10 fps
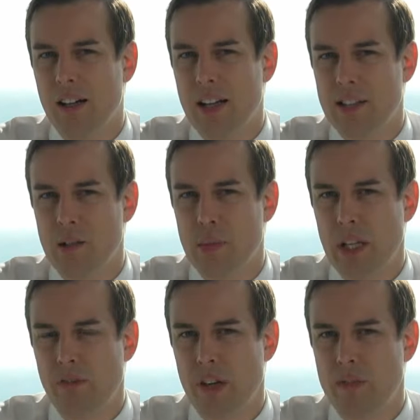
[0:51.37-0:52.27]

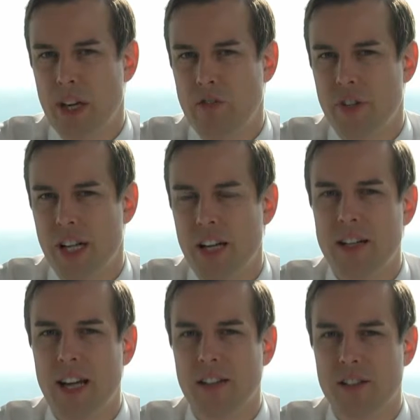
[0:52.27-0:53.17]
S&P 500
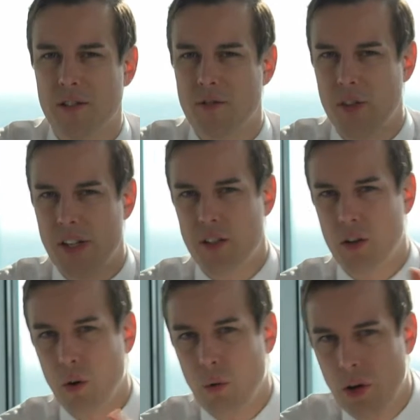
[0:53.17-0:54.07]
index for it to
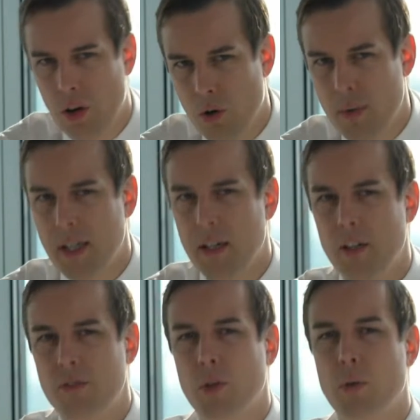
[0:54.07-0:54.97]
go lower
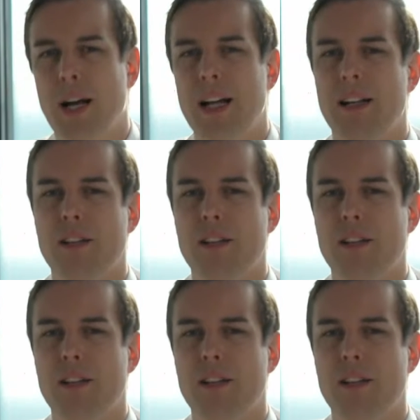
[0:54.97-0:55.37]
for a while.